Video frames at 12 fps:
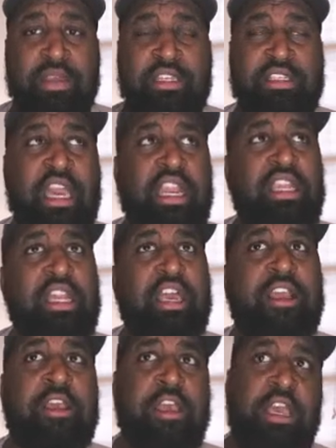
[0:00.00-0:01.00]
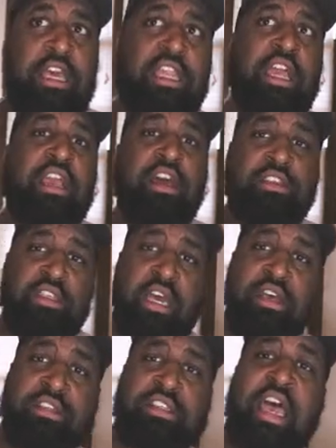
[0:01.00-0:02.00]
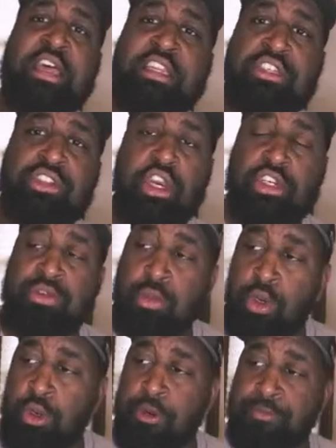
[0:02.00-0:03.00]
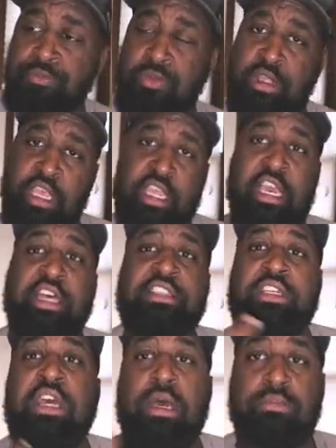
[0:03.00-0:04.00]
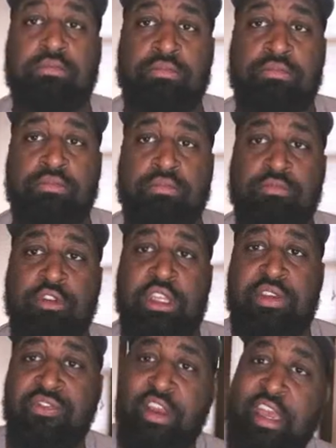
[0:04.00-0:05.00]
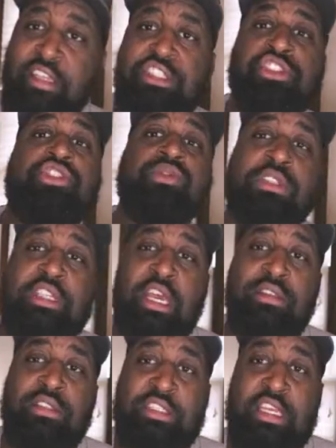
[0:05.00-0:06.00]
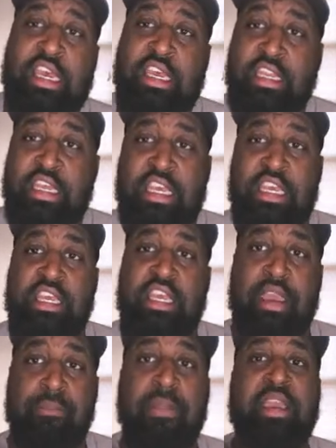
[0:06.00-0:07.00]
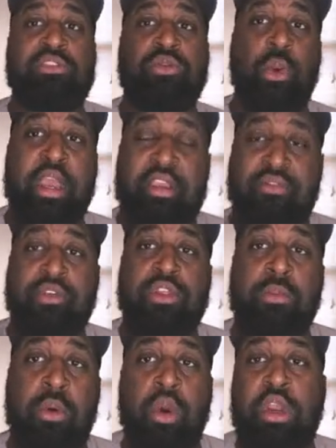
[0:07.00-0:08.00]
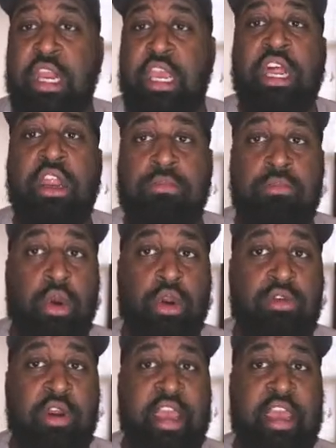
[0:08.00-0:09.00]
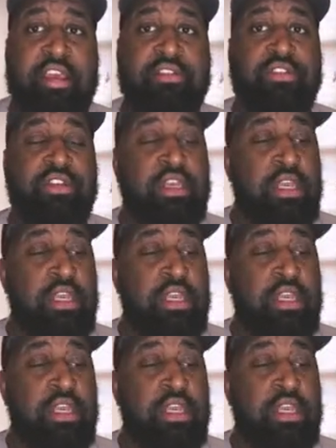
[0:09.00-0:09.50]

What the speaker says: It's kind of like a side discharge mower. It cuts it up really fast and shoots it outside and makes way for the mower to cut up more grass.